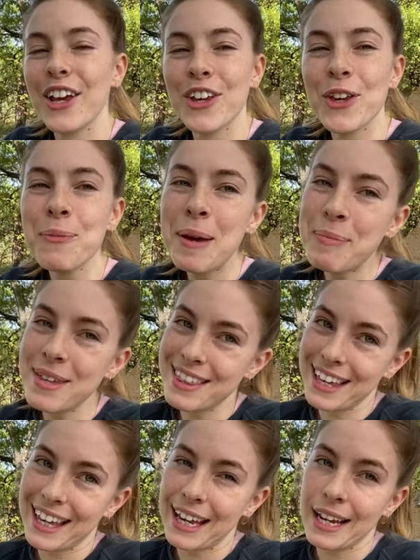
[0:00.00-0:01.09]
you may be
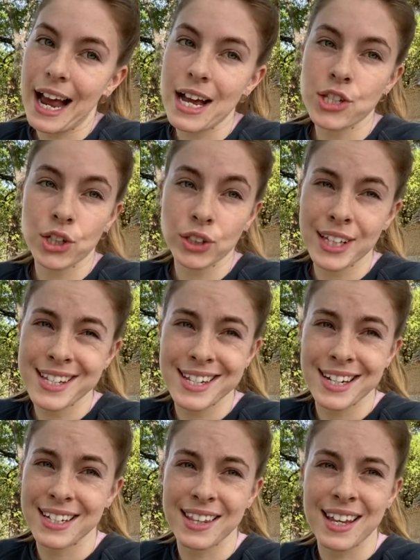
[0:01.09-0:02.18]
thinking as you're
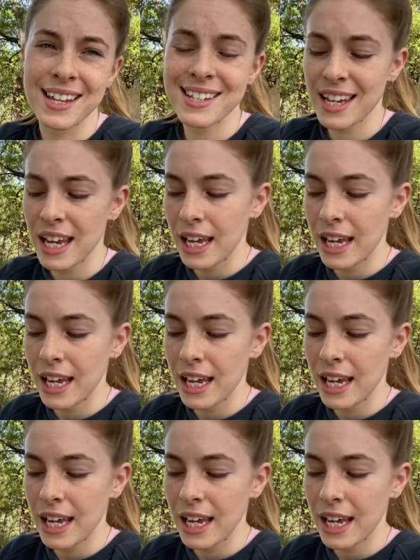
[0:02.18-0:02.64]
listening to this,